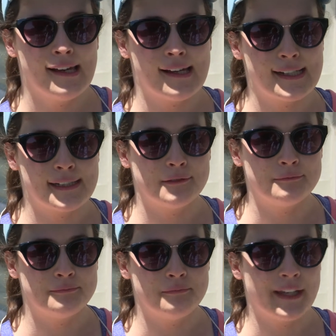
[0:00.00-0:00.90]

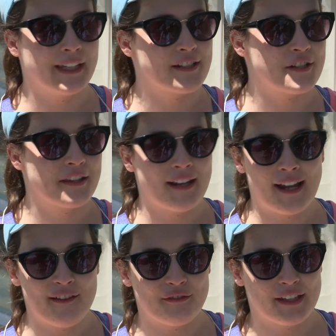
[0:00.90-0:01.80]
um, making sure
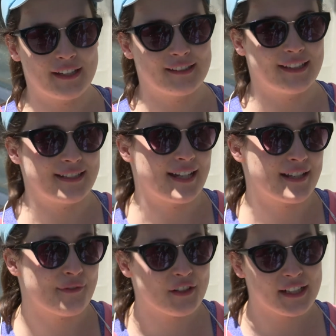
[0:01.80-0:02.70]
that I have like
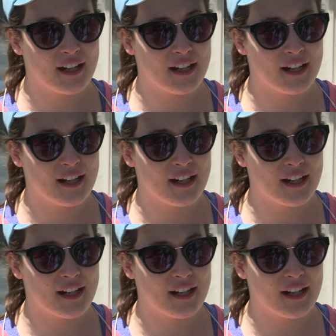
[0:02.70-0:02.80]
latex-free